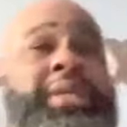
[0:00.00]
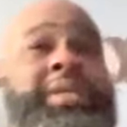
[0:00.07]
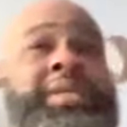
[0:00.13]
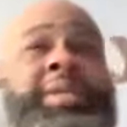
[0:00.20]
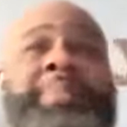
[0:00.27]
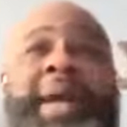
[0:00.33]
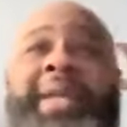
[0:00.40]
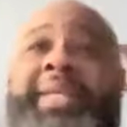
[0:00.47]

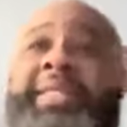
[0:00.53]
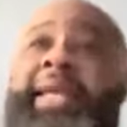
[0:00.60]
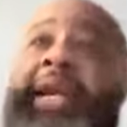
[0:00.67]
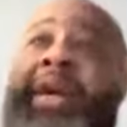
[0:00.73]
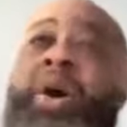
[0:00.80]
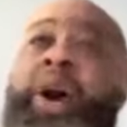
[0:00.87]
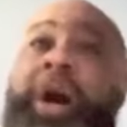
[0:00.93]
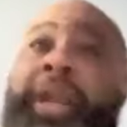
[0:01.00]
Somebody is
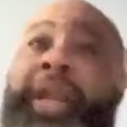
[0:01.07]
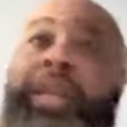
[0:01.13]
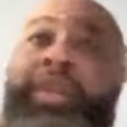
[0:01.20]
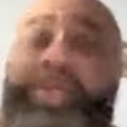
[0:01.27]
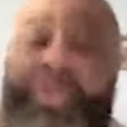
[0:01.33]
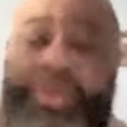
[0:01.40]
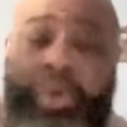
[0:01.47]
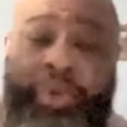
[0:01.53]
like, oh, that
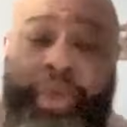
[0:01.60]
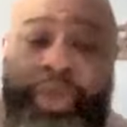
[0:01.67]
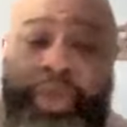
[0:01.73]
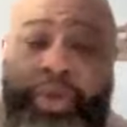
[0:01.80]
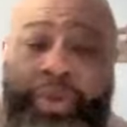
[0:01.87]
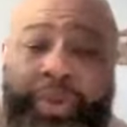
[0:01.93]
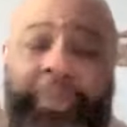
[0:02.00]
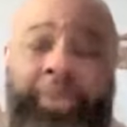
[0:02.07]
looks so
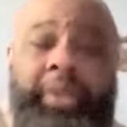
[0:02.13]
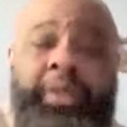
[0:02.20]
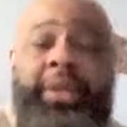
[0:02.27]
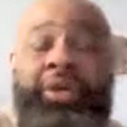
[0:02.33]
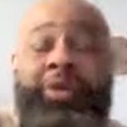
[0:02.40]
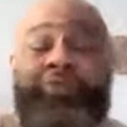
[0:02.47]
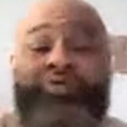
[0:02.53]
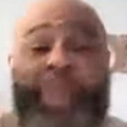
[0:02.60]
cute.
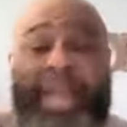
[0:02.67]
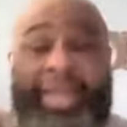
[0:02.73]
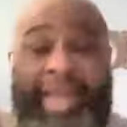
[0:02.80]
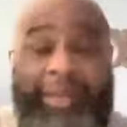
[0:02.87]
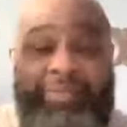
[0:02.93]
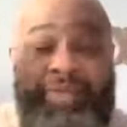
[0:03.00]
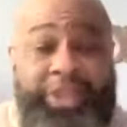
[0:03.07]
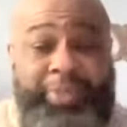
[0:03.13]
Ray
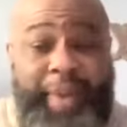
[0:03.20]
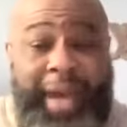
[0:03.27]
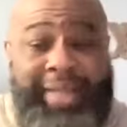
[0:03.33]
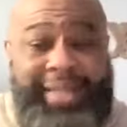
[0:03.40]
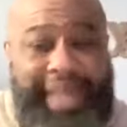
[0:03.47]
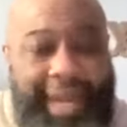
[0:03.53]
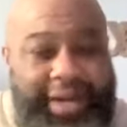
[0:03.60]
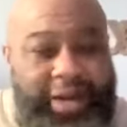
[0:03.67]
then
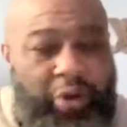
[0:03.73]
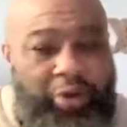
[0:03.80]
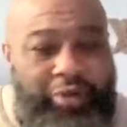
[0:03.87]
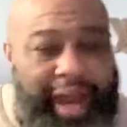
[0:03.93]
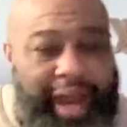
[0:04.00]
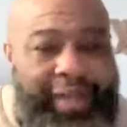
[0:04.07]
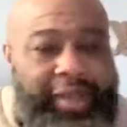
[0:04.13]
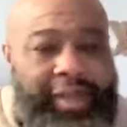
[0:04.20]
responds, I know,
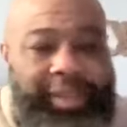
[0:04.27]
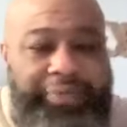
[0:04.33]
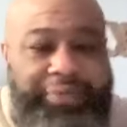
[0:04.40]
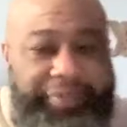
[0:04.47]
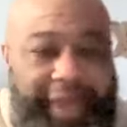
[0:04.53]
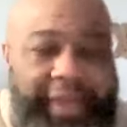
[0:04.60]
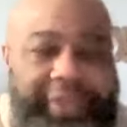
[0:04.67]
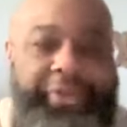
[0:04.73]
right? Look at the
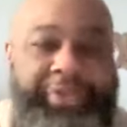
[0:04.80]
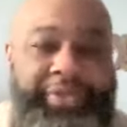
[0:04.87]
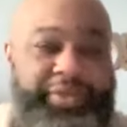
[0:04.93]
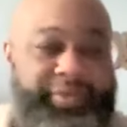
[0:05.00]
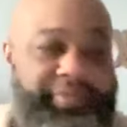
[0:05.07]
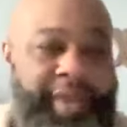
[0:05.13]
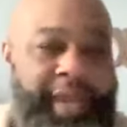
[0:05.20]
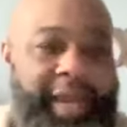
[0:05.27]

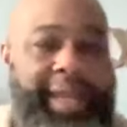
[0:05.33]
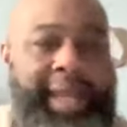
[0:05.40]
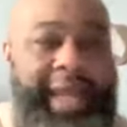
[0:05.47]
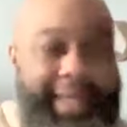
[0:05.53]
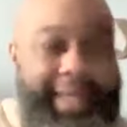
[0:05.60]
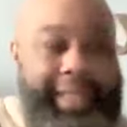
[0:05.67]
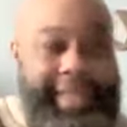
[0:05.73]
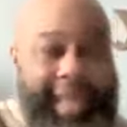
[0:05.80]
feathers, right?
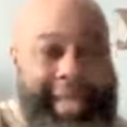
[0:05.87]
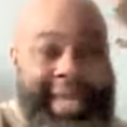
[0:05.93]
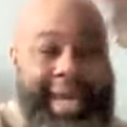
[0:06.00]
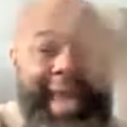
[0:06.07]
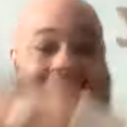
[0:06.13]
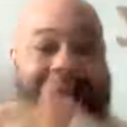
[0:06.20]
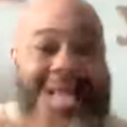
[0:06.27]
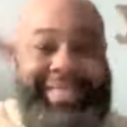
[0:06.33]
Like it
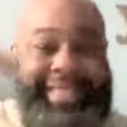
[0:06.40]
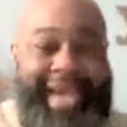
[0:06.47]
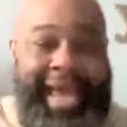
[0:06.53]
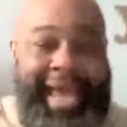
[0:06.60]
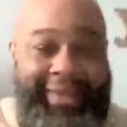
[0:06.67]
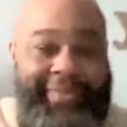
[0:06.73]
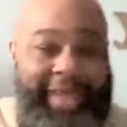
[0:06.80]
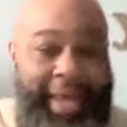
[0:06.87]
has to
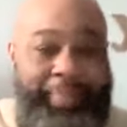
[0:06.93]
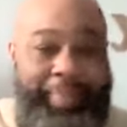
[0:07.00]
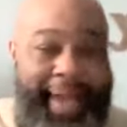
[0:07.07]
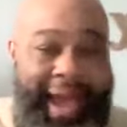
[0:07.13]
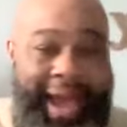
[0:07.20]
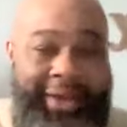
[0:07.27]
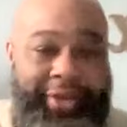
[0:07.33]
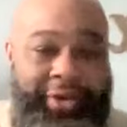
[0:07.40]
have that
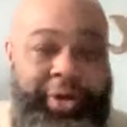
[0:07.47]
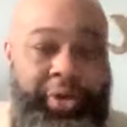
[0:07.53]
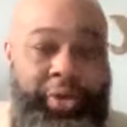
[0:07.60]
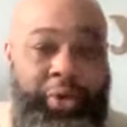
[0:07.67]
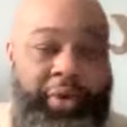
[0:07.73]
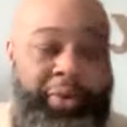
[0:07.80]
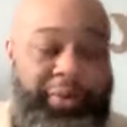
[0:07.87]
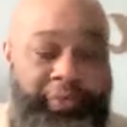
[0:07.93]
pattern in
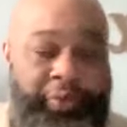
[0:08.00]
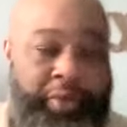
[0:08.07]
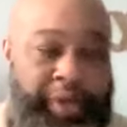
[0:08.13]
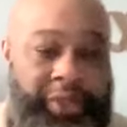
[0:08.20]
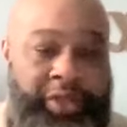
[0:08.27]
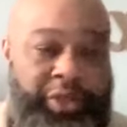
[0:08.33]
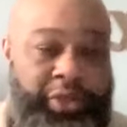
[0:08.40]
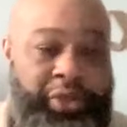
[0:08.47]
order for
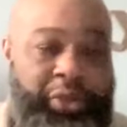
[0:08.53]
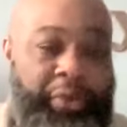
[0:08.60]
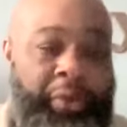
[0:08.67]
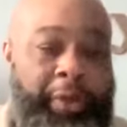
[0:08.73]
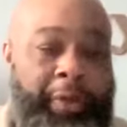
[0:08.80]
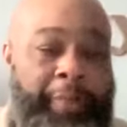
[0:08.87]
it to do.